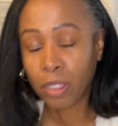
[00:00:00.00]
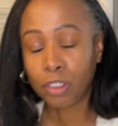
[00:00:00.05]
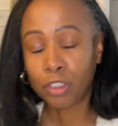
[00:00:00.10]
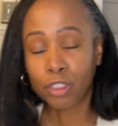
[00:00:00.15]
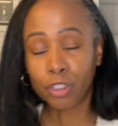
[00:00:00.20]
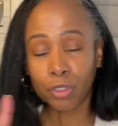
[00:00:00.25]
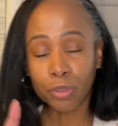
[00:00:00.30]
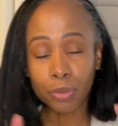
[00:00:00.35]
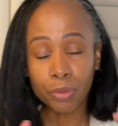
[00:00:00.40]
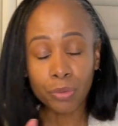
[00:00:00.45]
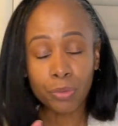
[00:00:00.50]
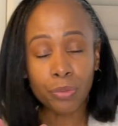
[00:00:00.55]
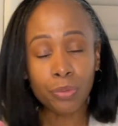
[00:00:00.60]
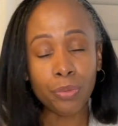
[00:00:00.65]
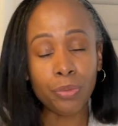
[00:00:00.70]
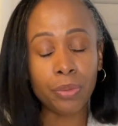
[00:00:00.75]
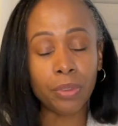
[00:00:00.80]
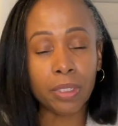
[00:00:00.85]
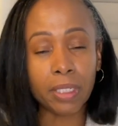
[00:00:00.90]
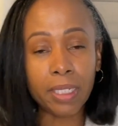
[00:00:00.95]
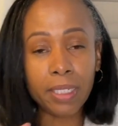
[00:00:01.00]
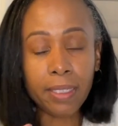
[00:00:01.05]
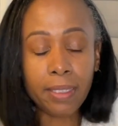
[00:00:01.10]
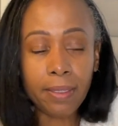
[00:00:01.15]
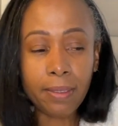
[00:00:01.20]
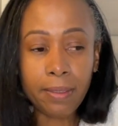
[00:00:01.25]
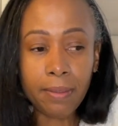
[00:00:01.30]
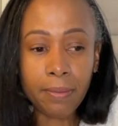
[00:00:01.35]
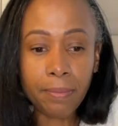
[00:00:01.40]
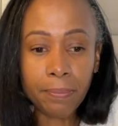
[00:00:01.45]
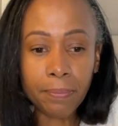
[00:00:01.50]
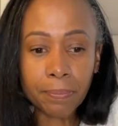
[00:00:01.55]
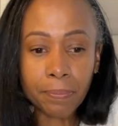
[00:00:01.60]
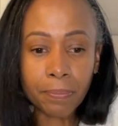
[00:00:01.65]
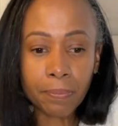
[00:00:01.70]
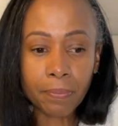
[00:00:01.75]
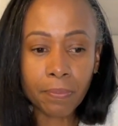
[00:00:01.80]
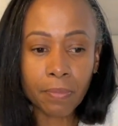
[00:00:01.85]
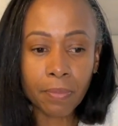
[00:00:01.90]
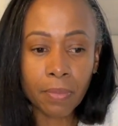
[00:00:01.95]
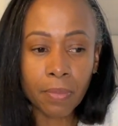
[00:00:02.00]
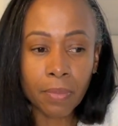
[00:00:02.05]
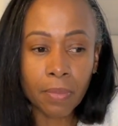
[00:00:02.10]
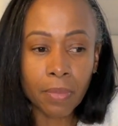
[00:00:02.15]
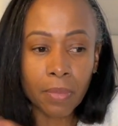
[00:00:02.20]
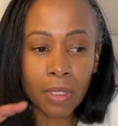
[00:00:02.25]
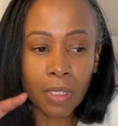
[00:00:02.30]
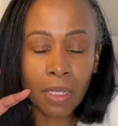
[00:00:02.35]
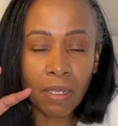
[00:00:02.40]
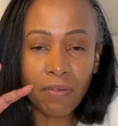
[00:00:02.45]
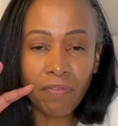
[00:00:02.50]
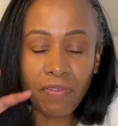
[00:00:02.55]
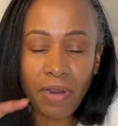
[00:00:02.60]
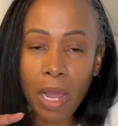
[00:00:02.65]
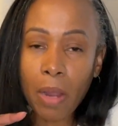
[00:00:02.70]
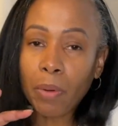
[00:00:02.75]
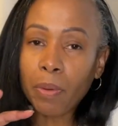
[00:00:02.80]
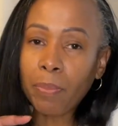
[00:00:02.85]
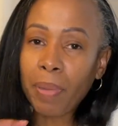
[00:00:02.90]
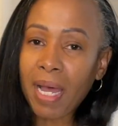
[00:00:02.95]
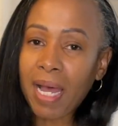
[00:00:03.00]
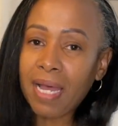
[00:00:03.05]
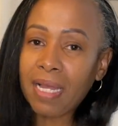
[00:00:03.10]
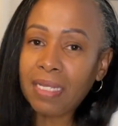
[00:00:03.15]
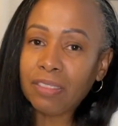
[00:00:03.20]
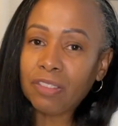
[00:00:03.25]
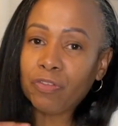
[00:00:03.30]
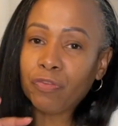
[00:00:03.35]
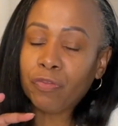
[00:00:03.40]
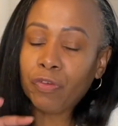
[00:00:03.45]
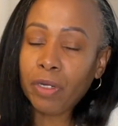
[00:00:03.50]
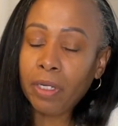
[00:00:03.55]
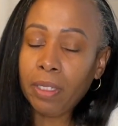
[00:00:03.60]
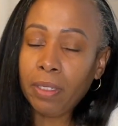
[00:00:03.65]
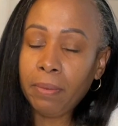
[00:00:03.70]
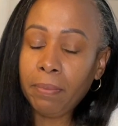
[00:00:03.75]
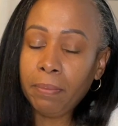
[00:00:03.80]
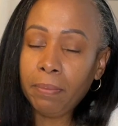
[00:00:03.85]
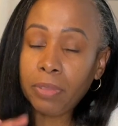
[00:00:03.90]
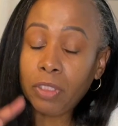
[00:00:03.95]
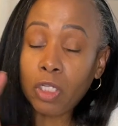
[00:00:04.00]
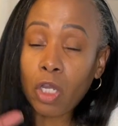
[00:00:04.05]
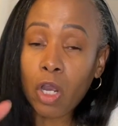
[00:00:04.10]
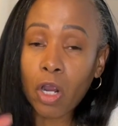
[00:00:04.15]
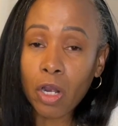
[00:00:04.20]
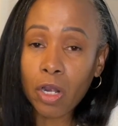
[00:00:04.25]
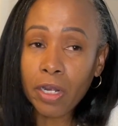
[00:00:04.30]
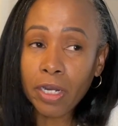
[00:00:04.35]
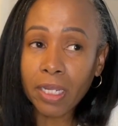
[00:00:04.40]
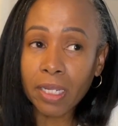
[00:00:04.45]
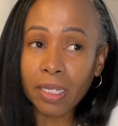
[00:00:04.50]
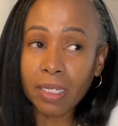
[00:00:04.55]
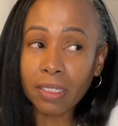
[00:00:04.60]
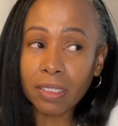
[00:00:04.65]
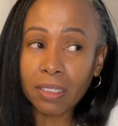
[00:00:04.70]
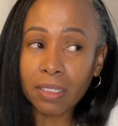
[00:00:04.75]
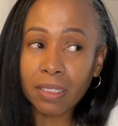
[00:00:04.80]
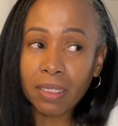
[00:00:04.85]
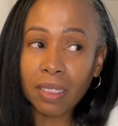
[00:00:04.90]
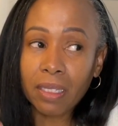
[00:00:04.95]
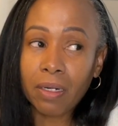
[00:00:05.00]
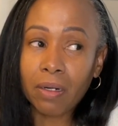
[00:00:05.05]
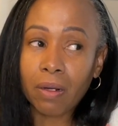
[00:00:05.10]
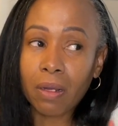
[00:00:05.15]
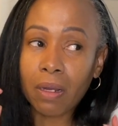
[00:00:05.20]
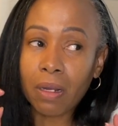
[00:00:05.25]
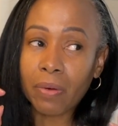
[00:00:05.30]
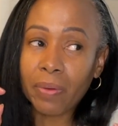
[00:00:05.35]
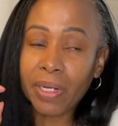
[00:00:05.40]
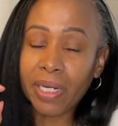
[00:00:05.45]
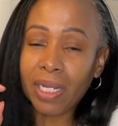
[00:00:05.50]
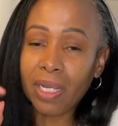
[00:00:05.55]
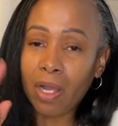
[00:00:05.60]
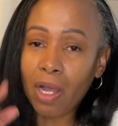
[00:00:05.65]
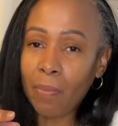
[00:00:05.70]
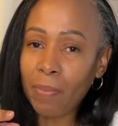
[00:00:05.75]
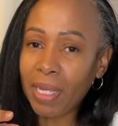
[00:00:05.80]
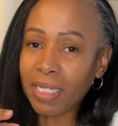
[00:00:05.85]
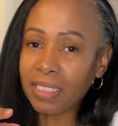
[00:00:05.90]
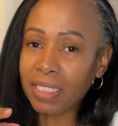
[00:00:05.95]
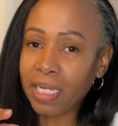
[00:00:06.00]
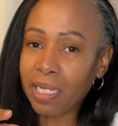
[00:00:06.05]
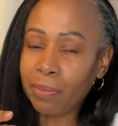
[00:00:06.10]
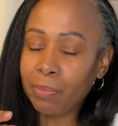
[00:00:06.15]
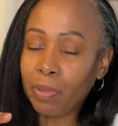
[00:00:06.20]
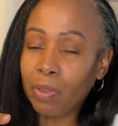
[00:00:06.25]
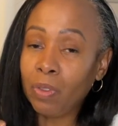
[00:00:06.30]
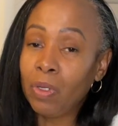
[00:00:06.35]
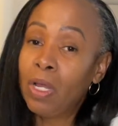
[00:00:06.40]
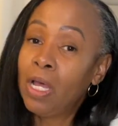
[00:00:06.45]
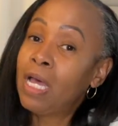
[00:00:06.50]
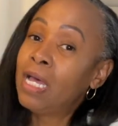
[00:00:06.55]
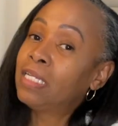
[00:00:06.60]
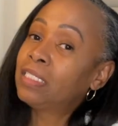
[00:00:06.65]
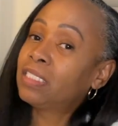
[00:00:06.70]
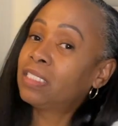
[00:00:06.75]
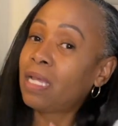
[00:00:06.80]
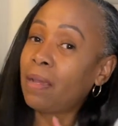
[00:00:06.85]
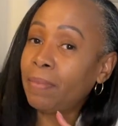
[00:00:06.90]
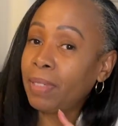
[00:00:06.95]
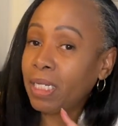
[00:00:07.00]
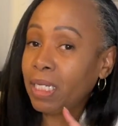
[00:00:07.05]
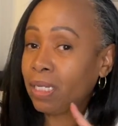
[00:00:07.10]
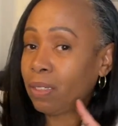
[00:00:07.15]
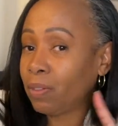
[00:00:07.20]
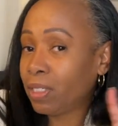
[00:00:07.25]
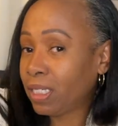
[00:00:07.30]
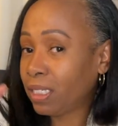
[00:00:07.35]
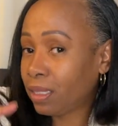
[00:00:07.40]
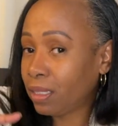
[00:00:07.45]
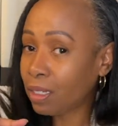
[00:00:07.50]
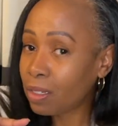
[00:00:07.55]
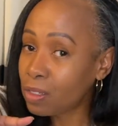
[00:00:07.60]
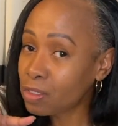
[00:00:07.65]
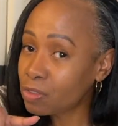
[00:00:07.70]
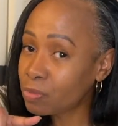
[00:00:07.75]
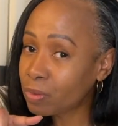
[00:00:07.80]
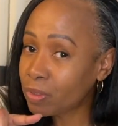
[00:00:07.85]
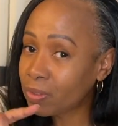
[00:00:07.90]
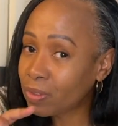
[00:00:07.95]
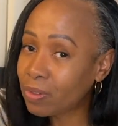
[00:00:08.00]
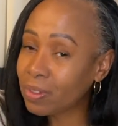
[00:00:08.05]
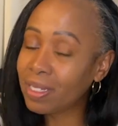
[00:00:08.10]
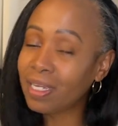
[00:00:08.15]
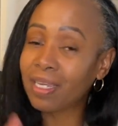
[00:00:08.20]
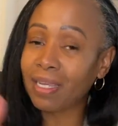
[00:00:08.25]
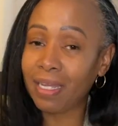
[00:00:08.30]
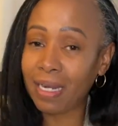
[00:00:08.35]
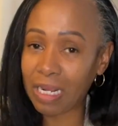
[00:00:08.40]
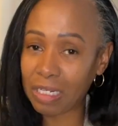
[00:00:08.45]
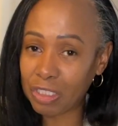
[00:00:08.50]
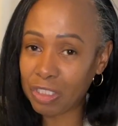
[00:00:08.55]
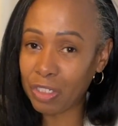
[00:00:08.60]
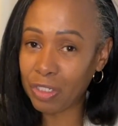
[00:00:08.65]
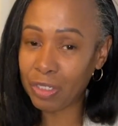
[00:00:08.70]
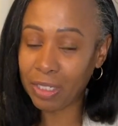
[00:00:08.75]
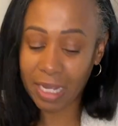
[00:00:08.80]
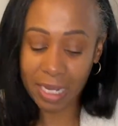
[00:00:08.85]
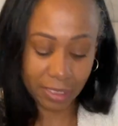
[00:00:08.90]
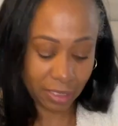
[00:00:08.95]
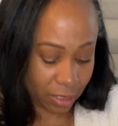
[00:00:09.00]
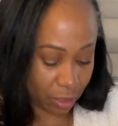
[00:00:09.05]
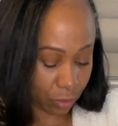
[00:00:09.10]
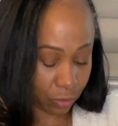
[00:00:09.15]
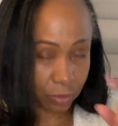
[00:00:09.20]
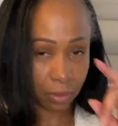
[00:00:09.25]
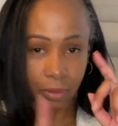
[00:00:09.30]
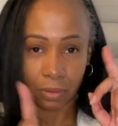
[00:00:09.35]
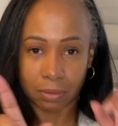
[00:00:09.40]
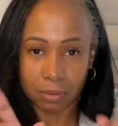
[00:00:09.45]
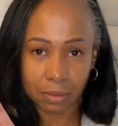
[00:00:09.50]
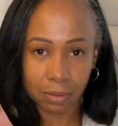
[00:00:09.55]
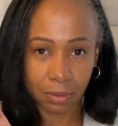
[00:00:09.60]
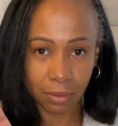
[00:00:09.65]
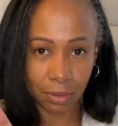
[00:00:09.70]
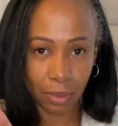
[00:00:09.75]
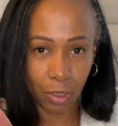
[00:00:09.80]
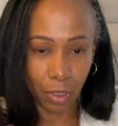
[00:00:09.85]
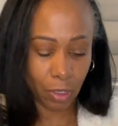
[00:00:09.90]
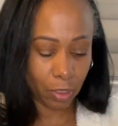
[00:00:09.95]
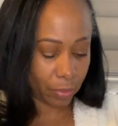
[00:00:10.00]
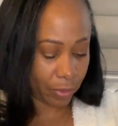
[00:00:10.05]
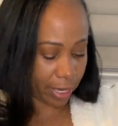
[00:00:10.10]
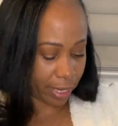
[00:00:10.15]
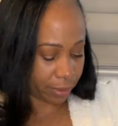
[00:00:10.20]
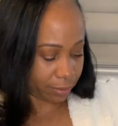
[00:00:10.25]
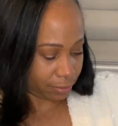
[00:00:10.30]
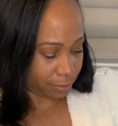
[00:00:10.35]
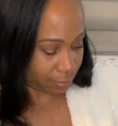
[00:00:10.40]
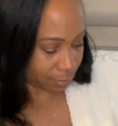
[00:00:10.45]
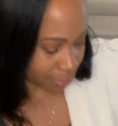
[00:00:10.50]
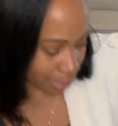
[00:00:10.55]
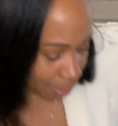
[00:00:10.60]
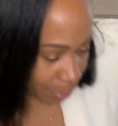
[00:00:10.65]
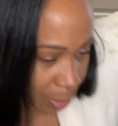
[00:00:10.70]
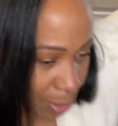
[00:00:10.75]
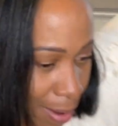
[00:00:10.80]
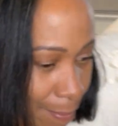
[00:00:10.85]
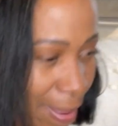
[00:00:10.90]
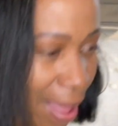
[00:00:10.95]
two um, flower pots from Target that are already on my table. So I'm gonna go get those real quick and I'll show you guys those. Don't go nowhere. I'll be right